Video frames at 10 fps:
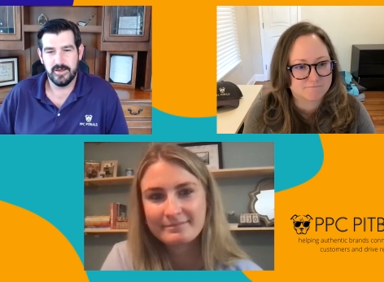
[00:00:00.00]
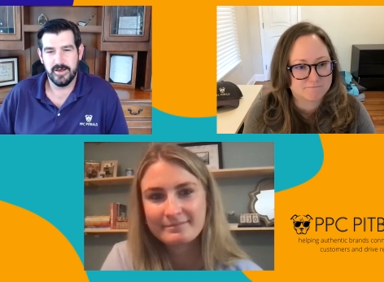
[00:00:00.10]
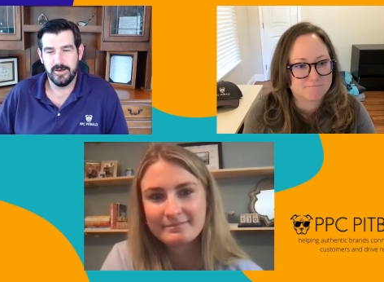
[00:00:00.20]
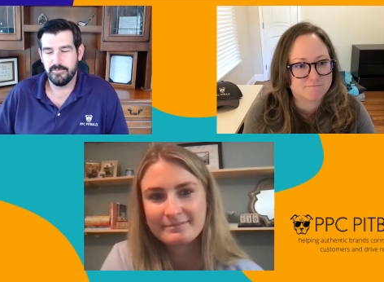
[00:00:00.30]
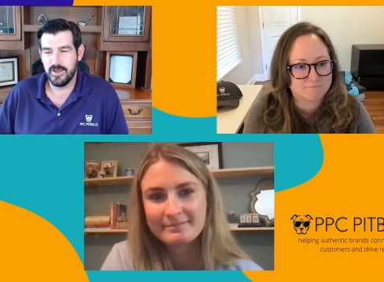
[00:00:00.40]

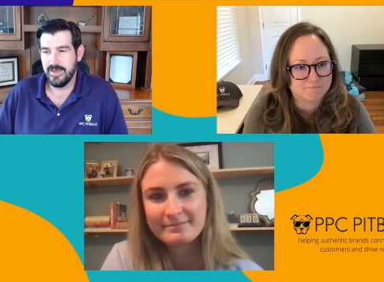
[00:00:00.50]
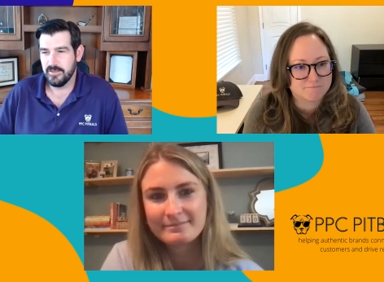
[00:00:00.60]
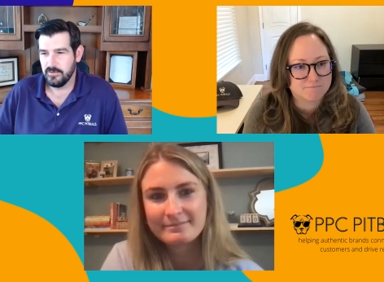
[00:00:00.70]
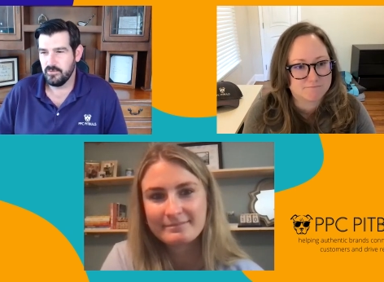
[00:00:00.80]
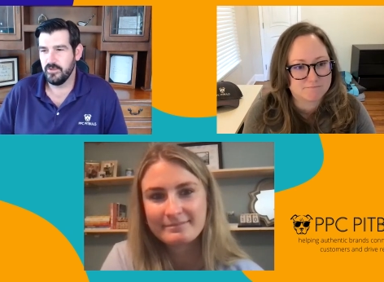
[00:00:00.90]
Speaker 1: Um, but yeah,
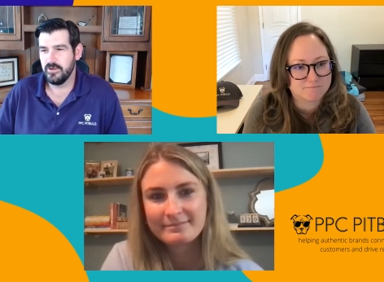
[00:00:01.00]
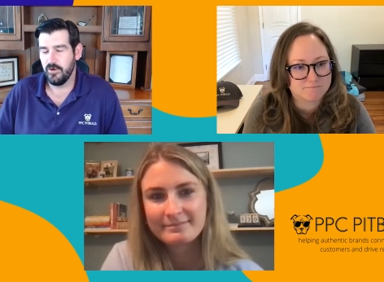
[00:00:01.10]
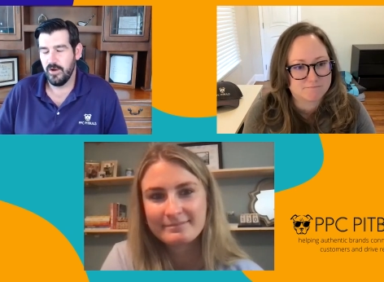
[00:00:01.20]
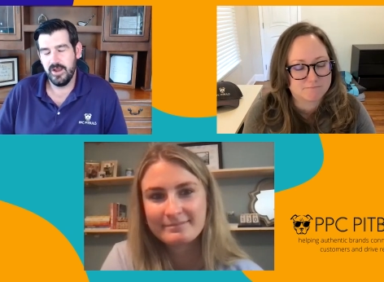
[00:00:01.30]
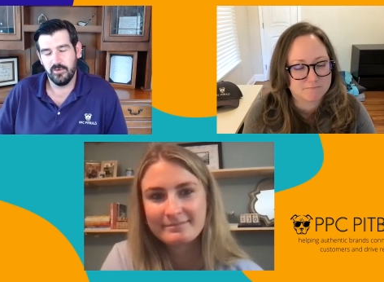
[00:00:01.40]
this is really
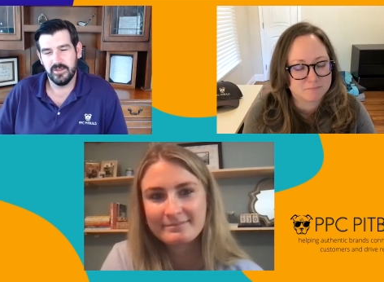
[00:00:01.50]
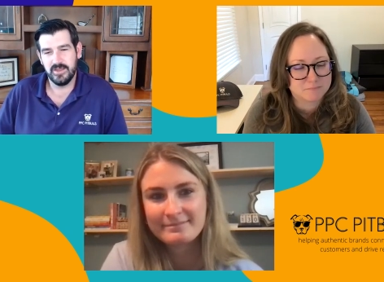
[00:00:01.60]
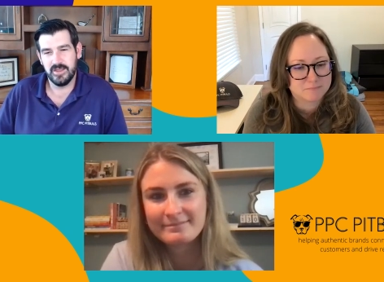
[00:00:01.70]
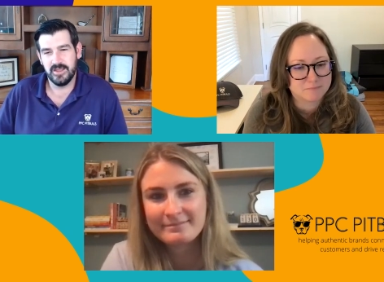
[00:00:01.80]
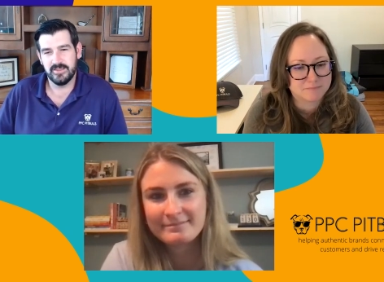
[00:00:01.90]
great,
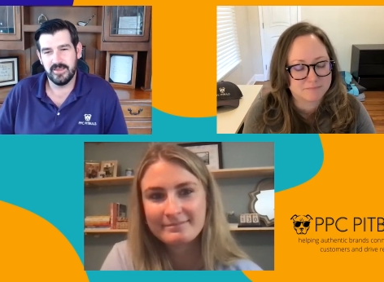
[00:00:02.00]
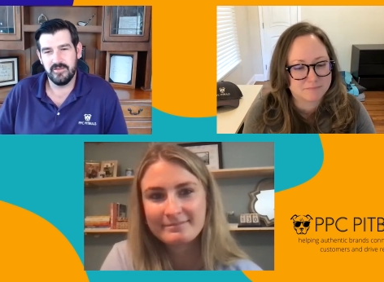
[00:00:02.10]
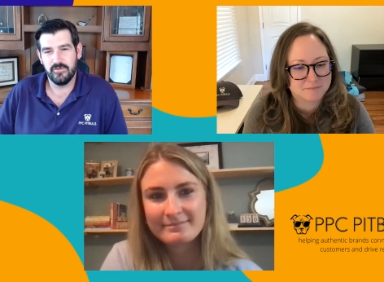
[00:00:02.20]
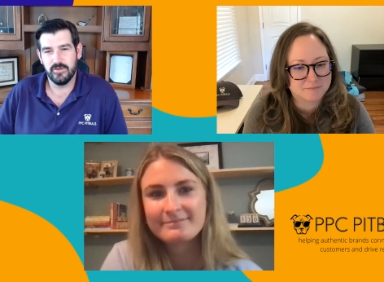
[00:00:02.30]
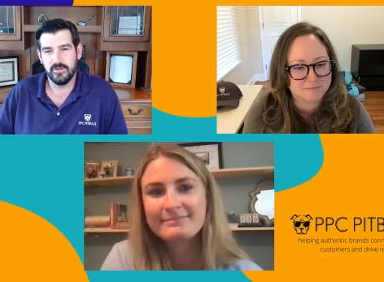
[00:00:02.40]
really
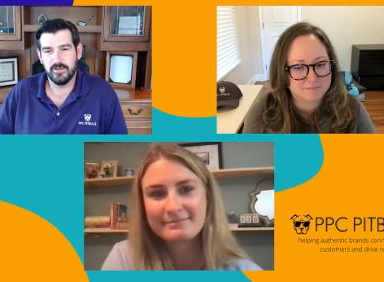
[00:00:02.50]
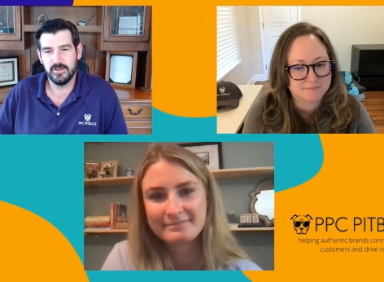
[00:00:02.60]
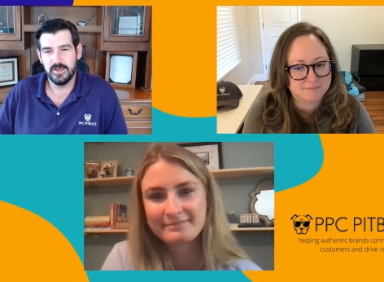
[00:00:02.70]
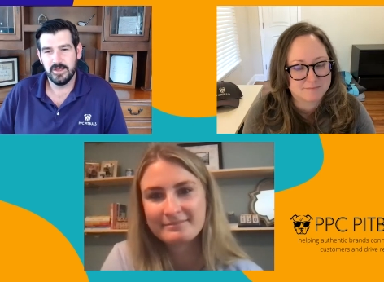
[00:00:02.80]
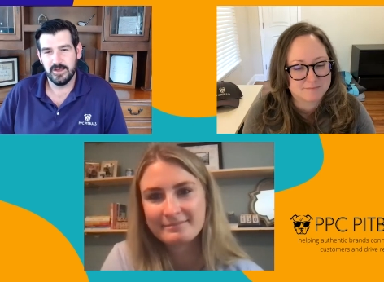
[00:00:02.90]
insightful
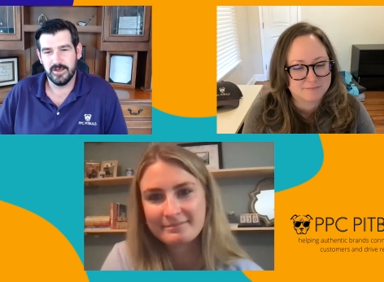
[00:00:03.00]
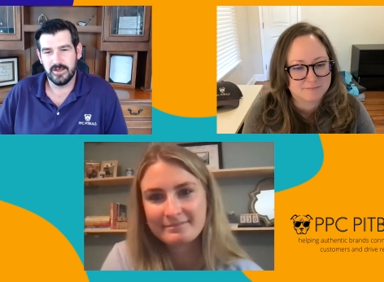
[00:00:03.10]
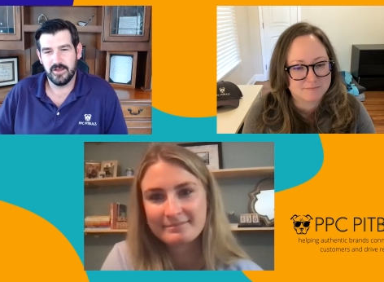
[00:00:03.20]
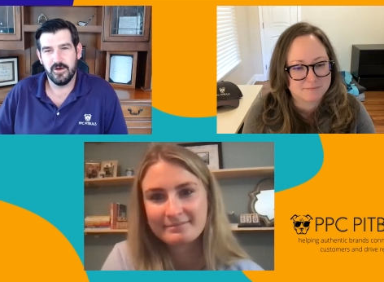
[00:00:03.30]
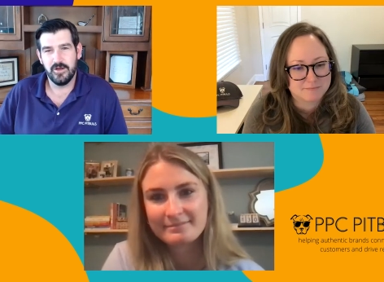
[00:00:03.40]
uh,
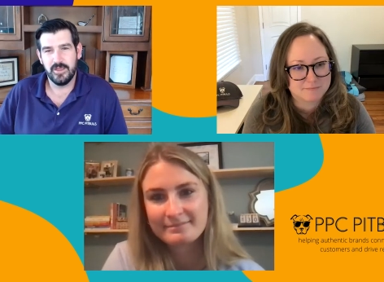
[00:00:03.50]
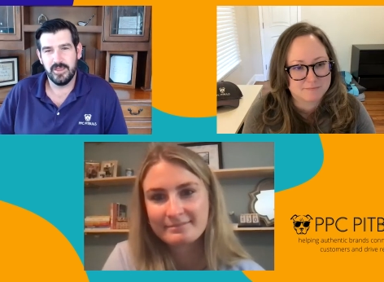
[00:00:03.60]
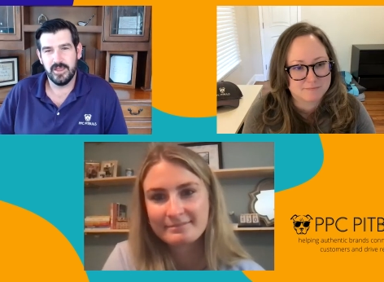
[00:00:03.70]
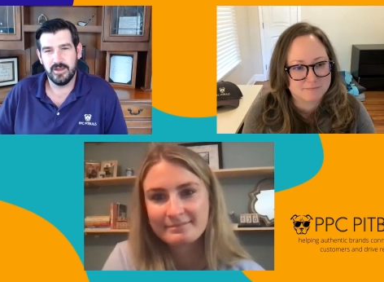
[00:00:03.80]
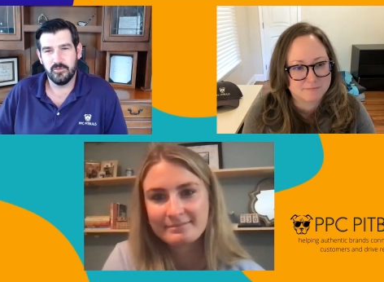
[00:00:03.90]
call,
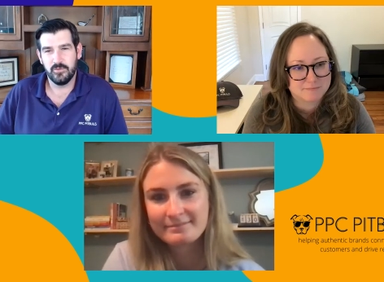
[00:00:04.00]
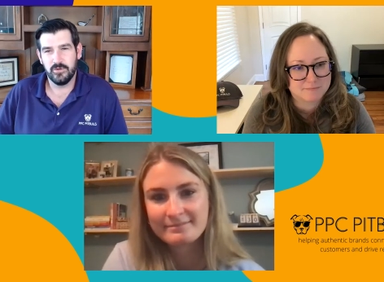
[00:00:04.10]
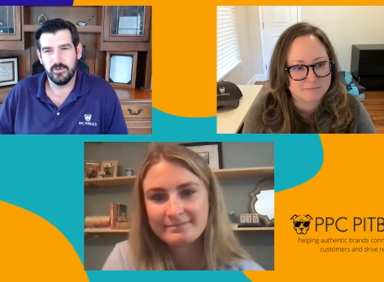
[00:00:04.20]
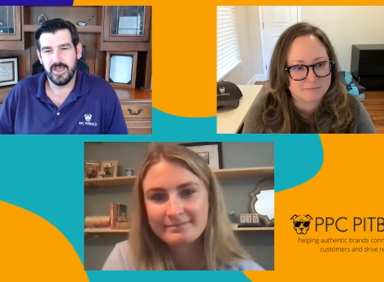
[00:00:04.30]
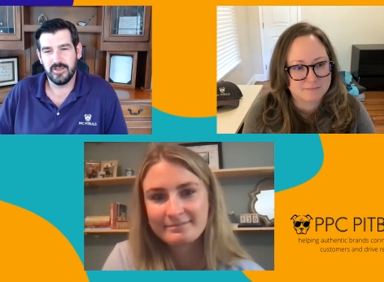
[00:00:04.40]
and
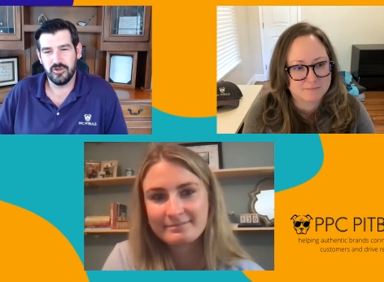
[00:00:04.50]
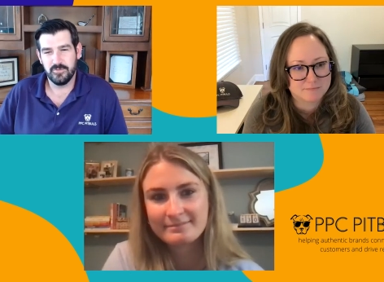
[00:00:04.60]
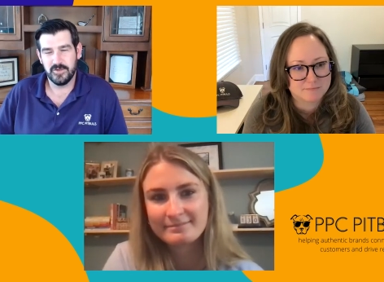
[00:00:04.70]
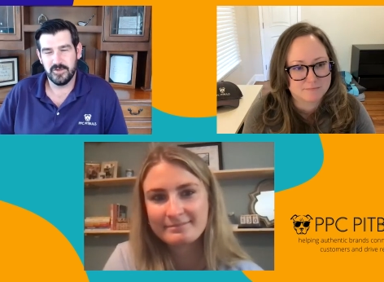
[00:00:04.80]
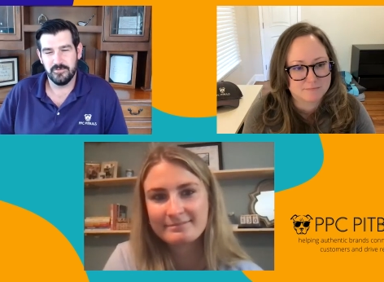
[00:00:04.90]
we'll catch up
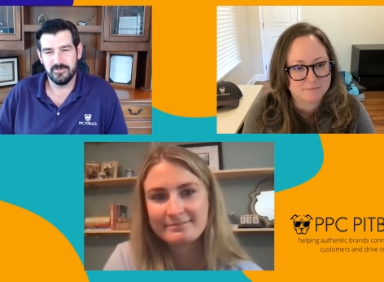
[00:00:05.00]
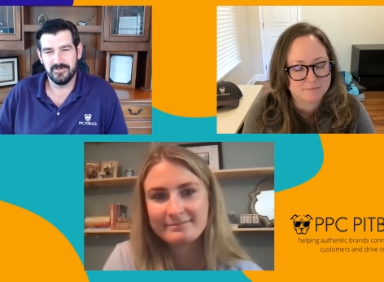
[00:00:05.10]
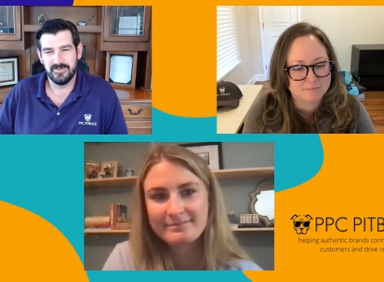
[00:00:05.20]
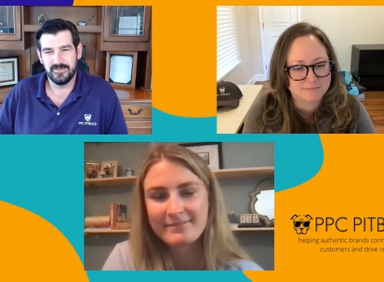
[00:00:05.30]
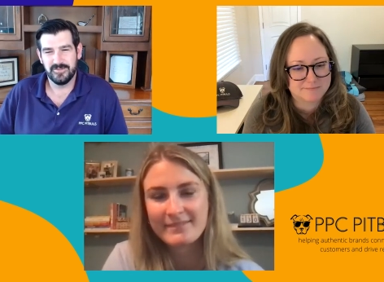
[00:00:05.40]
soon.
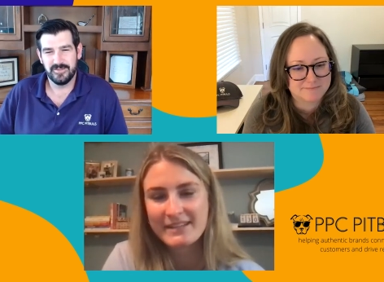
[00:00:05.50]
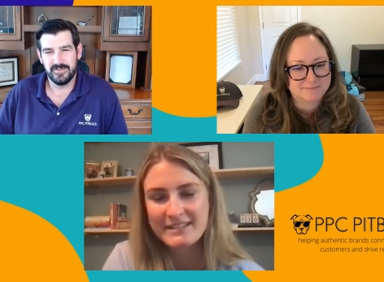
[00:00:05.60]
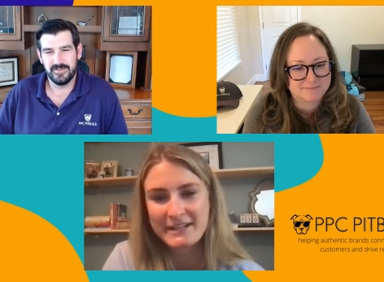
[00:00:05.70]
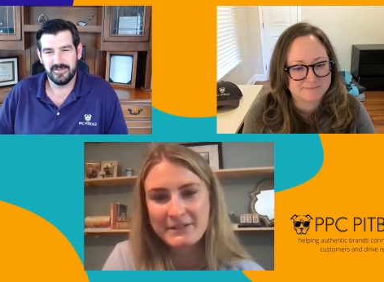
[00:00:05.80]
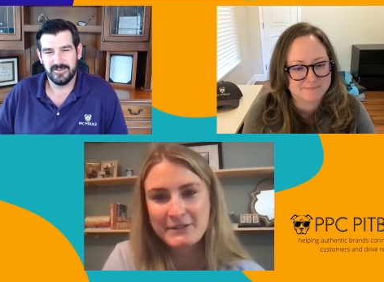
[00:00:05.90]

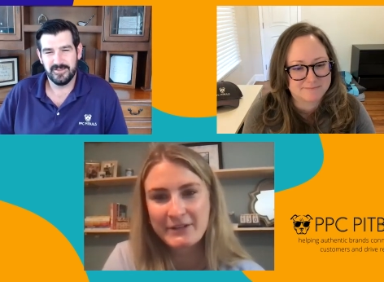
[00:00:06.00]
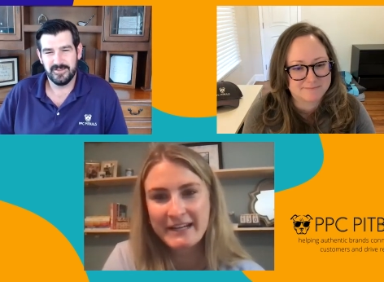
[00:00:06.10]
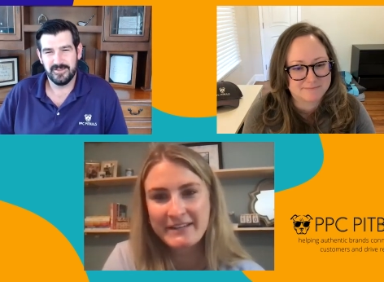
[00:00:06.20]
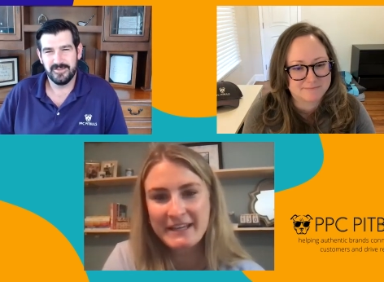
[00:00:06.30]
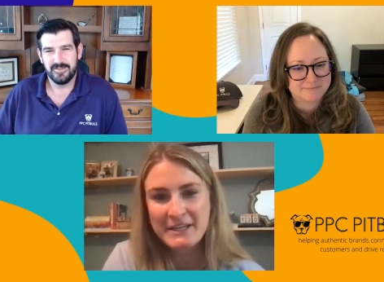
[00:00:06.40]
Speaker 2: Sounds
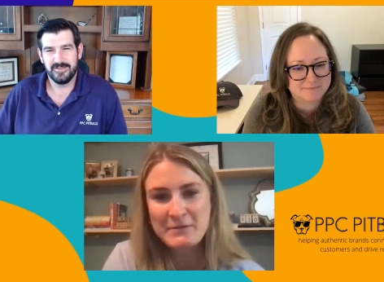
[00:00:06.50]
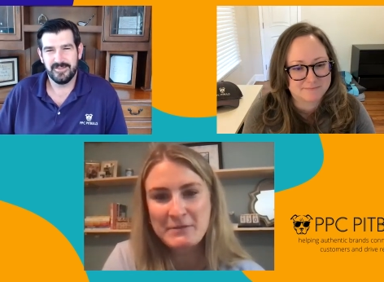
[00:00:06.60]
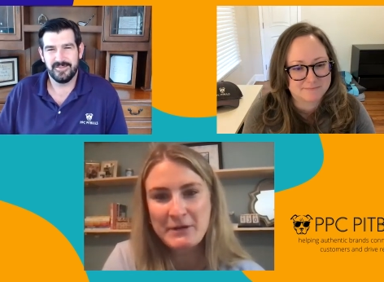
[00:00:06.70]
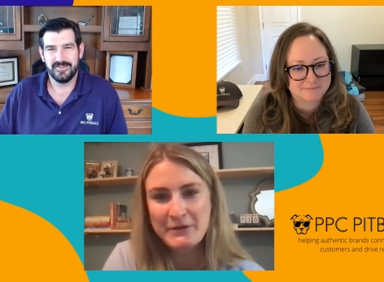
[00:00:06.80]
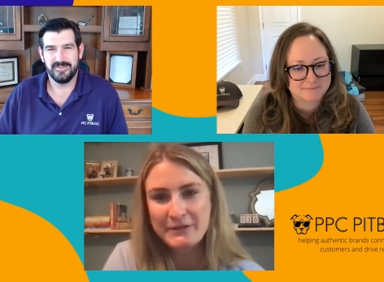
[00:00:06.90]
great. Thank you
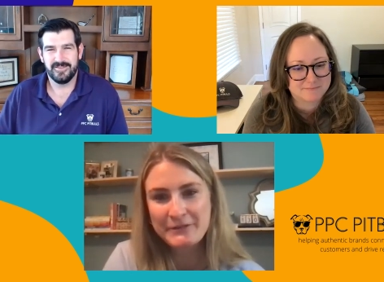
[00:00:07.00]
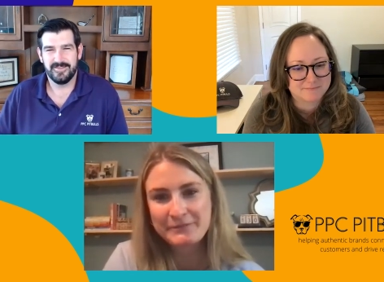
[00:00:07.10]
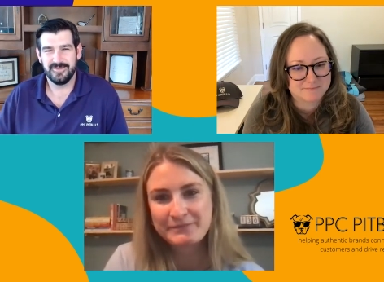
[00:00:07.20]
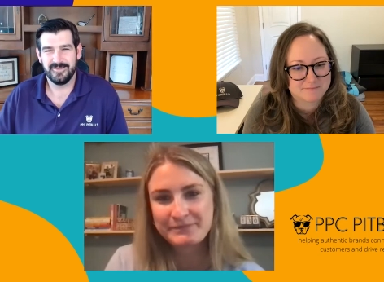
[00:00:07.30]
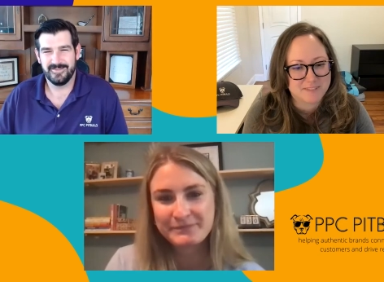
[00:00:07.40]
both.
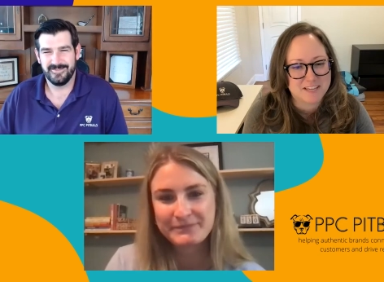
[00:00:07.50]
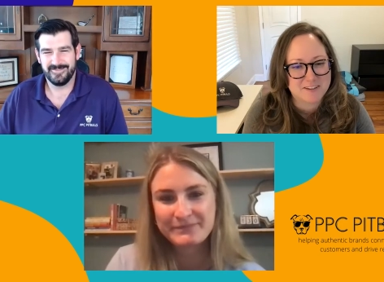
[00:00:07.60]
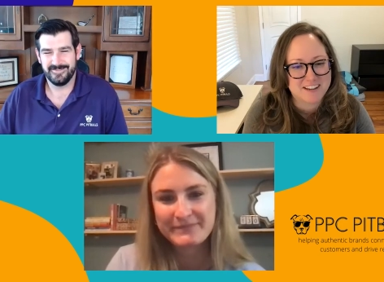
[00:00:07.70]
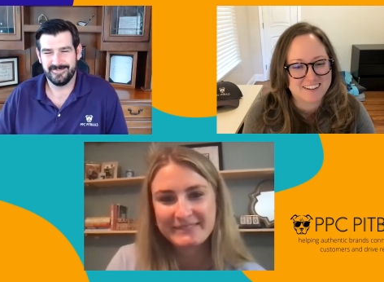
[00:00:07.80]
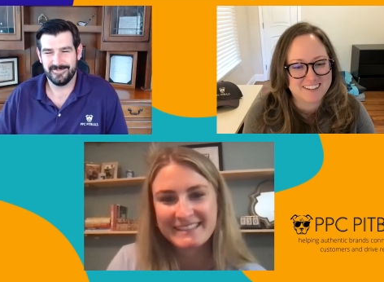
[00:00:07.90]
Thank
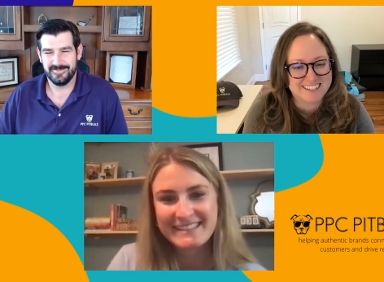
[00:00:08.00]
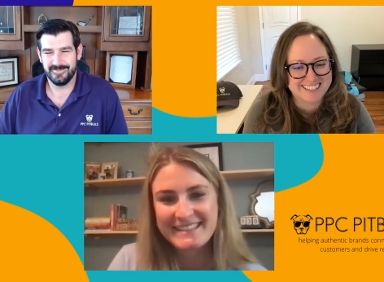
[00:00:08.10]
you, Hannah.